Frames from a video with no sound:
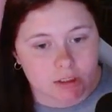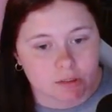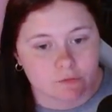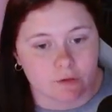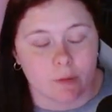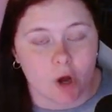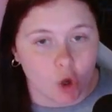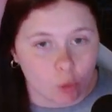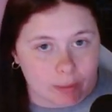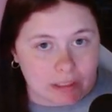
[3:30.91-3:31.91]
from
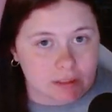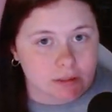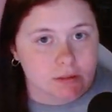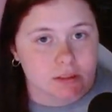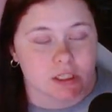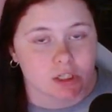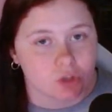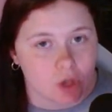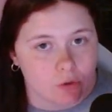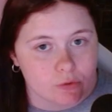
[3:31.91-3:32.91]
open to
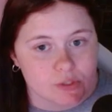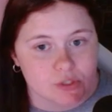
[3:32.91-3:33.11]
close,